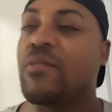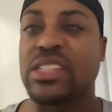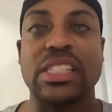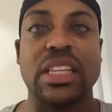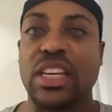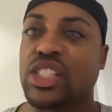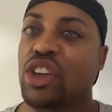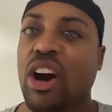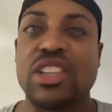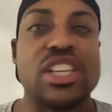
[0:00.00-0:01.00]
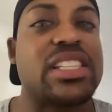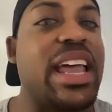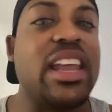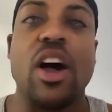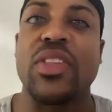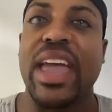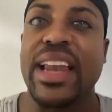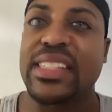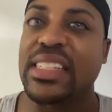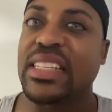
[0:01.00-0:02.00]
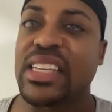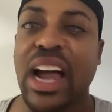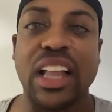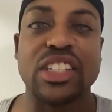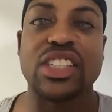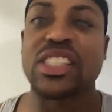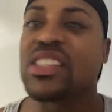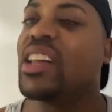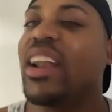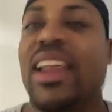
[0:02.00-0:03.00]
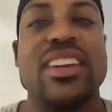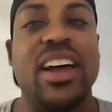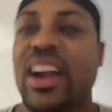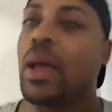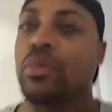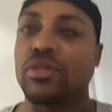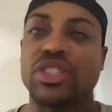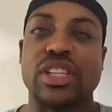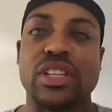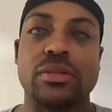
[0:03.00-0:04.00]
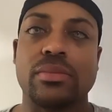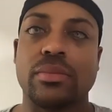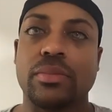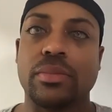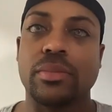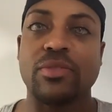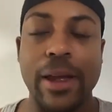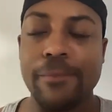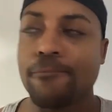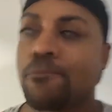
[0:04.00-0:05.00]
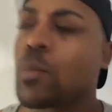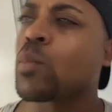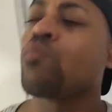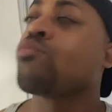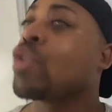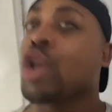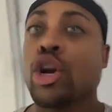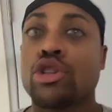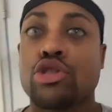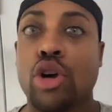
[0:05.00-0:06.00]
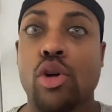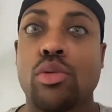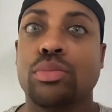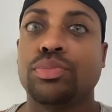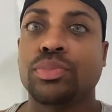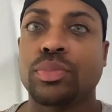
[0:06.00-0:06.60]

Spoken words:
facility charges, any other anesthesiologist, none of that bullshit, right? So